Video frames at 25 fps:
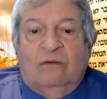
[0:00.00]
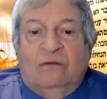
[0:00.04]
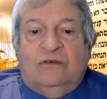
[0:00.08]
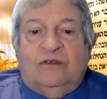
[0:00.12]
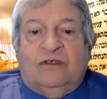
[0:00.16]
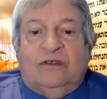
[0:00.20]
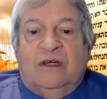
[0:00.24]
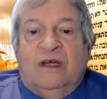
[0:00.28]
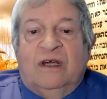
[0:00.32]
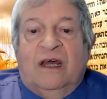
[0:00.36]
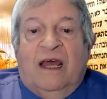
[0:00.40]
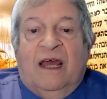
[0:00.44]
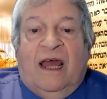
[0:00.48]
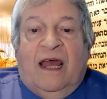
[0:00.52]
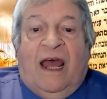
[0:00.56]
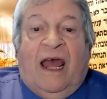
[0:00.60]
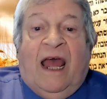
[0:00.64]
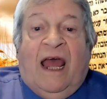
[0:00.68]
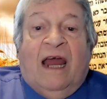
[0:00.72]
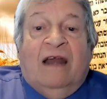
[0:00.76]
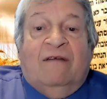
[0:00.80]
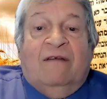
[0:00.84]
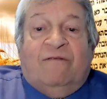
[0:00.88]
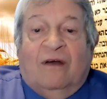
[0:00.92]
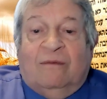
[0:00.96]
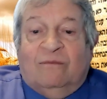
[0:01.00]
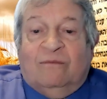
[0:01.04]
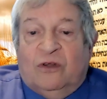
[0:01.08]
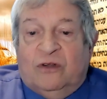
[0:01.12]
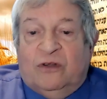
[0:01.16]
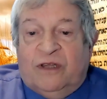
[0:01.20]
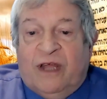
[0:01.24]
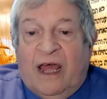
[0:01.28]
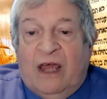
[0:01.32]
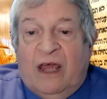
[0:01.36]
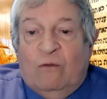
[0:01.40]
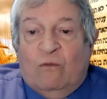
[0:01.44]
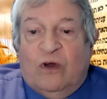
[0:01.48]
quote, and from
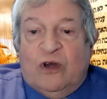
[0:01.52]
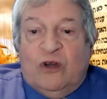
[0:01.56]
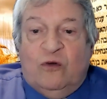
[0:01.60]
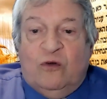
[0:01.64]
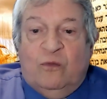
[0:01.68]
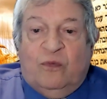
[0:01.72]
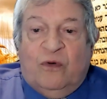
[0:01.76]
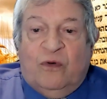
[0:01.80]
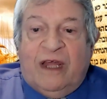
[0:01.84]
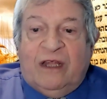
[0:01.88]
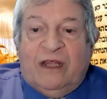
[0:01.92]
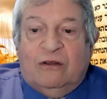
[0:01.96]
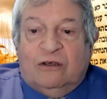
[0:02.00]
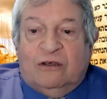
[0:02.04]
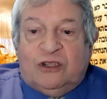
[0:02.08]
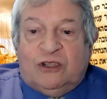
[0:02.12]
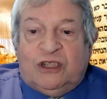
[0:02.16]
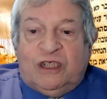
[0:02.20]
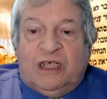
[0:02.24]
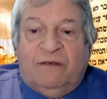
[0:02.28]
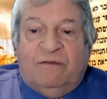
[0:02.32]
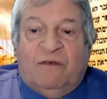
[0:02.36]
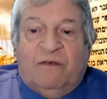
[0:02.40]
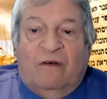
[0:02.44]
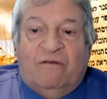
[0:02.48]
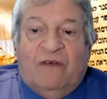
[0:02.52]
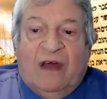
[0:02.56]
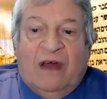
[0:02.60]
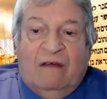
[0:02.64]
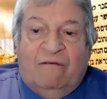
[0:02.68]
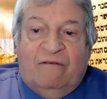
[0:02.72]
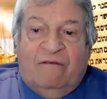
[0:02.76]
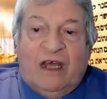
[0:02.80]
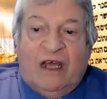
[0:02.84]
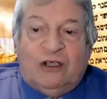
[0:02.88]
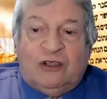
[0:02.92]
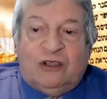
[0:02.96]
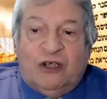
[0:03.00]
the day when you bring the sheaf of
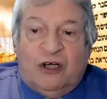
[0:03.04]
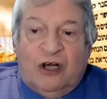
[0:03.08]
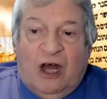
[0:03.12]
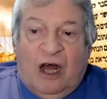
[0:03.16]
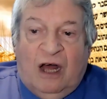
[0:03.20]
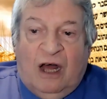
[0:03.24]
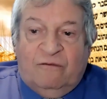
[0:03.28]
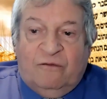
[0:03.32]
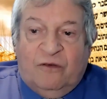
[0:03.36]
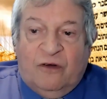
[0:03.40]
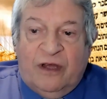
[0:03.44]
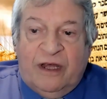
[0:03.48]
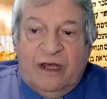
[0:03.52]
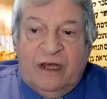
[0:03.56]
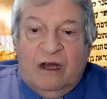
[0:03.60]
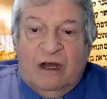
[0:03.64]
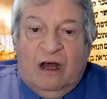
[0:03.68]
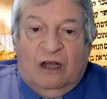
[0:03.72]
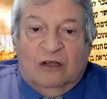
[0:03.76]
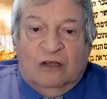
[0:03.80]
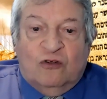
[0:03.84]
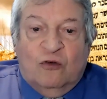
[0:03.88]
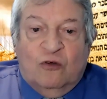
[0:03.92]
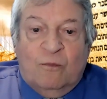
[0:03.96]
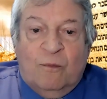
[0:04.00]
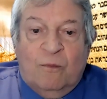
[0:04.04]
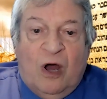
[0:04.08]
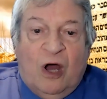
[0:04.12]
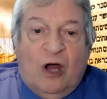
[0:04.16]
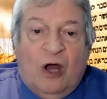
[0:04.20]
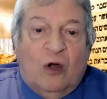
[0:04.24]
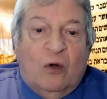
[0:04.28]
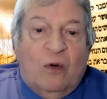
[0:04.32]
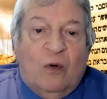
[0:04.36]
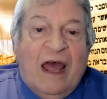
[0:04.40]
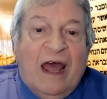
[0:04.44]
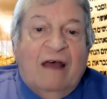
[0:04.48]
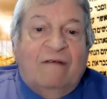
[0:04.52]
elevation offering on the
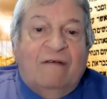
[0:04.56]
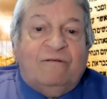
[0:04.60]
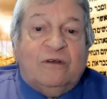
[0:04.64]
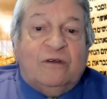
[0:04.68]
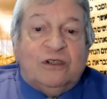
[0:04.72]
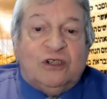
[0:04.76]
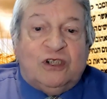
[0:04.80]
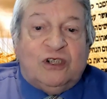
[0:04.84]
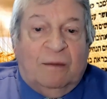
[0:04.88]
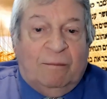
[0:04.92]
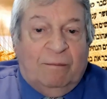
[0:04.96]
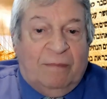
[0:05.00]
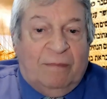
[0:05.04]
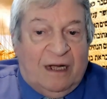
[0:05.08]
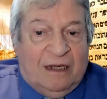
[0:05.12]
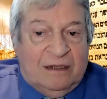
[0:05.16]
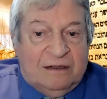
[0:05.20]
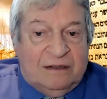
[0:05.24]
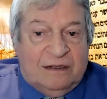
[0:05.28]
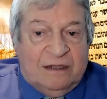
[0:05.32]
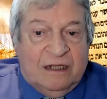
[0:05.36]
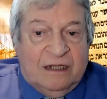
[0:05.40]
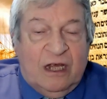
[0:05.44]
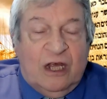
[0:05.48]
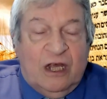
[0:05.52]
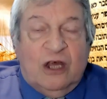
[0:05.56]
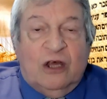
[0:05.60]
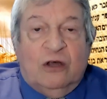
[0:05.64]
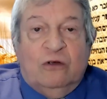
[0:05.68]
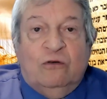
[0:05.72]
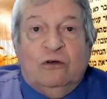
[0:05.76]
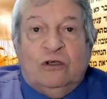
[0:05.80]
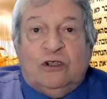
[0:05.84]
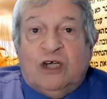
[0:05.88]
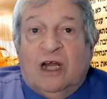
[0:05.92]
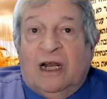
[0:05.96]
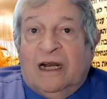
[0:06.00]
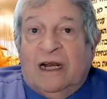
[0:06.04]
morrow after Shabbat,
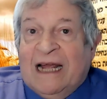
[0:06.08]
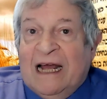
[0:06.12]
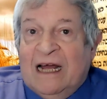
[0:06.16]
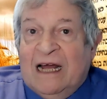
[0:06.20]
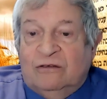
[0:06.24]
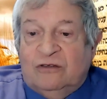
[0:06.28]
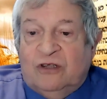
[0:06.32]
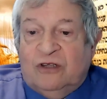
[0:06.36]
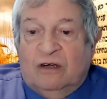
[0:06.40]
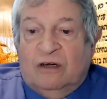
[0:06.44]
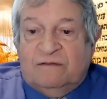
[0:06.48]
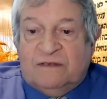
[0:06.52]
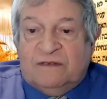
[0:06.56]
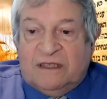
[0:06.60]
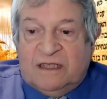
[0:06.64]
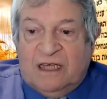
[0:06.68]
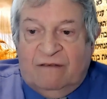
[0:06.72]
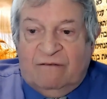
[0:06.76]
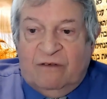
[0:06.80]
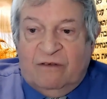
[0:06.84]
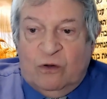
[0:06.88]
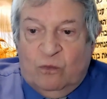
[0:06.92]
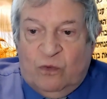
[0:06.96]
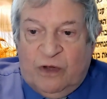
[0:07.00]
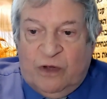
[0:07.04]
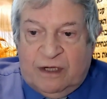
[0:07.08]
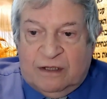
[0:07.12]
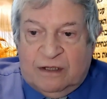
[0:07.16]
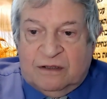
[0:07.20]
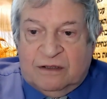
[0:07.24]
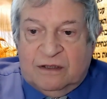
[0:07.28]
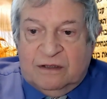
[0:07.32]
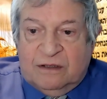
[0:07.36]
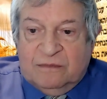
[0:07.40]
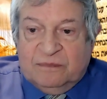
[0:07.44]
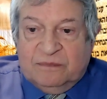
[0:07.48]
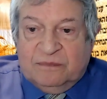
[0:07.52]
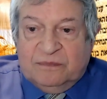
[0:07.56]
you shall count off seven
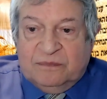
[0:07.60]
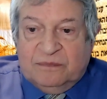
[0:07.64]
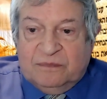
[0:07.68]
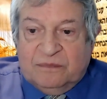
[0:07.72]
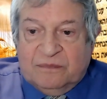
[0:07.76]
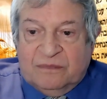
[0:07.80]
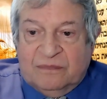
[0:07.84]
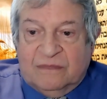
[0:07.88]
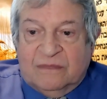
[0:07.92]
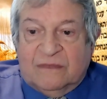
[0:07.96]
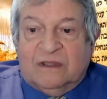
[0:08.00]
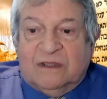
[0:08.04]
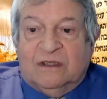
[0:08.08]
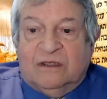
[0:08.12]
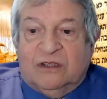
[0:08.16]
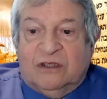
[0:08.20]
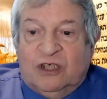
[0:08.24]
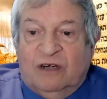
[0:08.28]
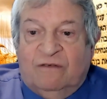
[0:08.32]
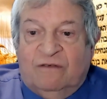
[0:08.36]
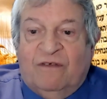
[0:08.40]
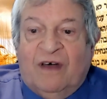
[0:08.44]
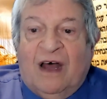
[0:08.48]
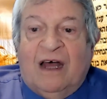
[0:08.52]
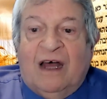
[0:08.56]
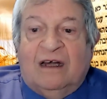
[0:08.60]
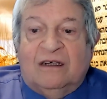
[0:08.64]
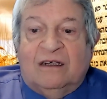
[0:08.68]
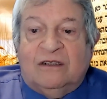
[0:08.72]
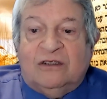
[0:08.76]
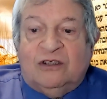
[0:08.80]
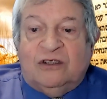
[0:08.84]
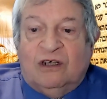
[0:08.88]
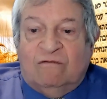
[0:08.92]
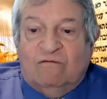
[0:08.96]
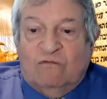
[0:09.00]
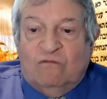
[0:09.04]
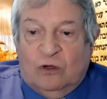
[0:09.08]
weeks. Sheva
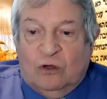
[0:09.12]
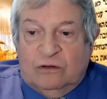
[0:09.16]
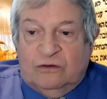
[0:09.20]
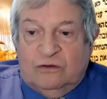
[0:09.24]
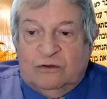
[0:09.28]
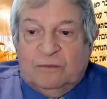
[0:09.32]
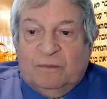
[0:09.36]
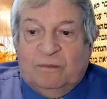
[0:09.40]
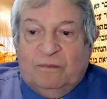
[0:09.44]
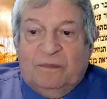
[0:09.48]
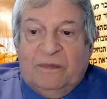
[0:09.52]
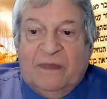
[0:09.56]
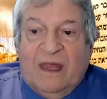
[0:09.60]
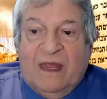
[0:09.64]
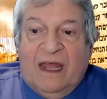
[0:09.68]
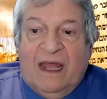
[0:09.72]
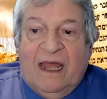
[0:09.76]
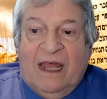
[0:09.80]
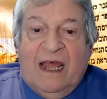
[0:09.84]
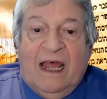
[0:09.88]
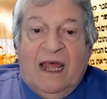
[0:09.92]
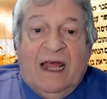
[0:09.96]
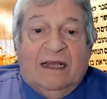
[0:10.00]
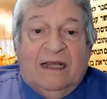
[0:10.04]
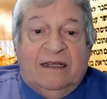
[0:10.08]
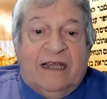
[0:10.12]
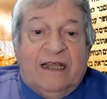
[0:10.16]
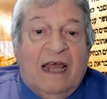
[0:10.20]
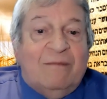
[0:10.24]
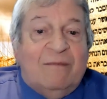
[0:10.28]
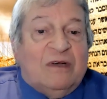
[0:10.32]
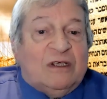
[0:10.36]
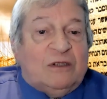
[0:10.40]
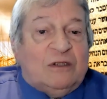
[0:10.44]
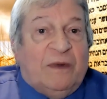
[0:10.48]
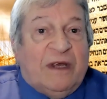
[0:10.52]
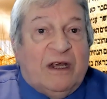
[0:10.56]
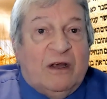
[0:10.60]
Shavuot.
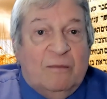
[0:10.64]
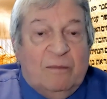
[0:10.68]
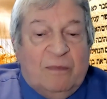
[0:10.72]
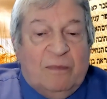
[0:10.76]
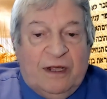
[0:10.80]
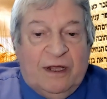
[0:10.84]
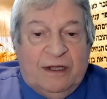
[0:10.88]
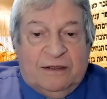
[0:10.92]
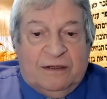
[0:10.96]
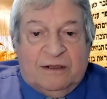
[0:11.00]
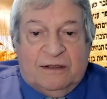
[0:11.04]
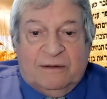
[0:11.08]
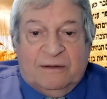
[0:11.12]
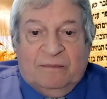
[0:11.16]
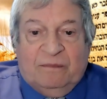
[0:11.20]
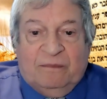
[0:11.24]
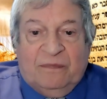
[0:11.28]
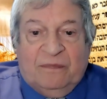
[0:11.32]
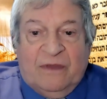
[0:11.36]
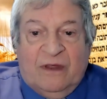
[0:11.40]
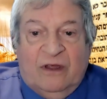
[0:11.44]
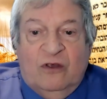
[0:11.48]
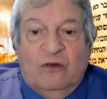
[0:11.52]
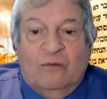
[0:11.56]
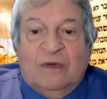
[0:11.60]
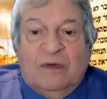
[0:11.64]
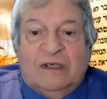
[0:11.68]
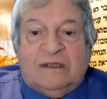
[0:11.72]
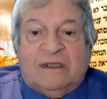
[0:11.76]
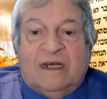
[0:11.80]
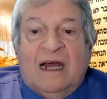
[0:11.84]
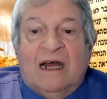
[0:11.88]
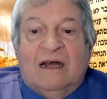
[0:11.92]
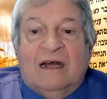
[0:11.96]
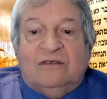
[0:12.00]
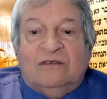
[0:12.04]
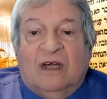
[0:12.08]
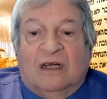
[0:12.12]
They must be complete. You
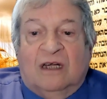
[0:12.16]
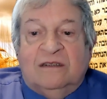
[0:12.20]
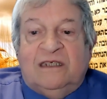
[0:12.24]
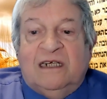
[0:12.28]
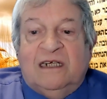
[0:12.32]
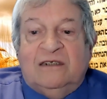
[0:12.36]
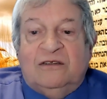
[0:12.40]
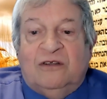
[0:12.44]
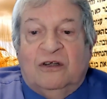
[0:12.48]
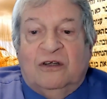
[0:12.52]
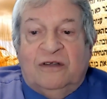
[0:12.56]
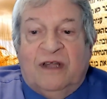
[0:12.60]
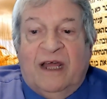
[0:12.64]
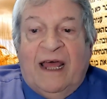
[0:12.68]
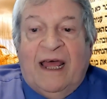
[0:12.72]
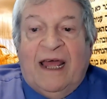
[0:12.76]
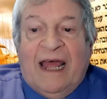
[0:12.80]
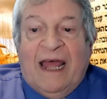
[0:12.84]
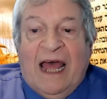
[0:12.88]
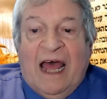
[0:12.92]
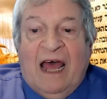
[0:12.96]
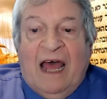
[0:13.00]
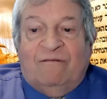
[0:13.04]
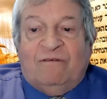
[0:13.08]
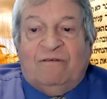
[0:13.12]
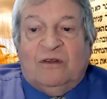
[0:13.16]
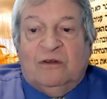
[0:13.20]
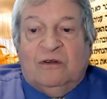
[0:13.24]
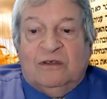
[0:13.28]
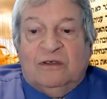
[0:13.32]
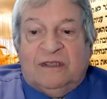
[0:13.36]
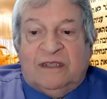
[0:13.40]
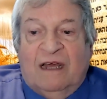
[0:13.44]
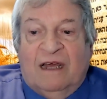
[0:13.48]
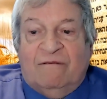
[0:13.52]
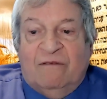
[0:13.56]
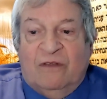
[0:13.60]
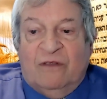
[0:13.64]
must count until the day after
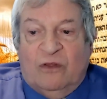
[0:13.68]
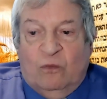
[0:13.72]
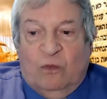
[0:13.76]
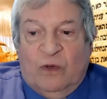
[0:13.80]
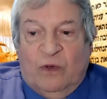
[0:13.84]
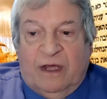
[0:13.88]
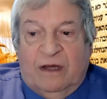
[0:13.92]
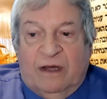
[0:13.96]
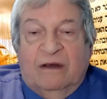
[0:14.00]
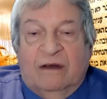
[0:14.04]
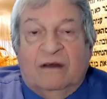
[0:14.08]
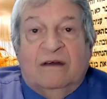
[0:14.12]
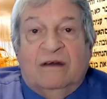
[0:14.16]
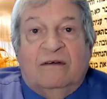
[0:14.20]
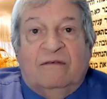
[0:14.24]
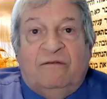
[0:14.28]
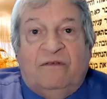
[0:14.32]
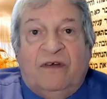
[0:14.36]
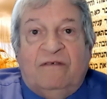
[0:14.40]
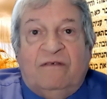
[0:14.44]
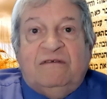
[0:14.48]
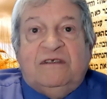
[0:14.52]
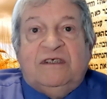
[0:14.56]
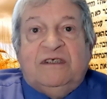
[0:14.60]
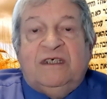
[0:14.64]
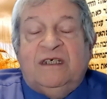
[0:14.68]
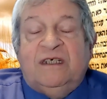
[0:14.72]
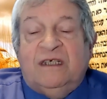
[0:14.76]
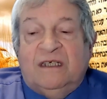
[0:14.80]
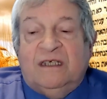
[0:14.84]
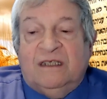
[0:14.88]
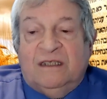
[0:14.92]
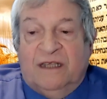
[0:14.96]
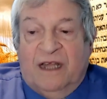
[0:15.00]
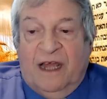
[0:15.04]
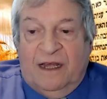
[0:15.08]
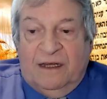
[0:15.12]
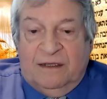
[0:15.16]
the seventh week,
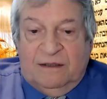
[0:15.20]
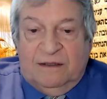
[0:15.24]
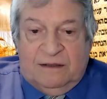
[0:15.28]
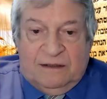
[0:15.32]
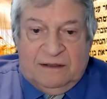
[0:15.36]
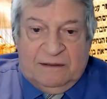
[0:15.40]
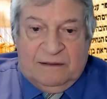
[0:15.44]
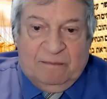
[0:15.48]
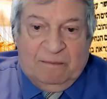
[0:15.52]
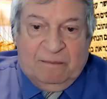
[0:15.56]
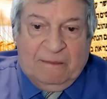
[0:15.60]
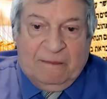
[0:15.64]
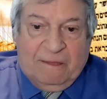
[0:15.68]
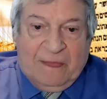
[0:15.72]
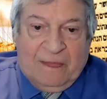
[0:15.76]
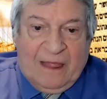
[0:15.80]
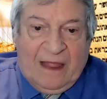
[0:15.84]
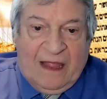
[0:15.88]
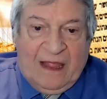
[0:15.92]
50 days.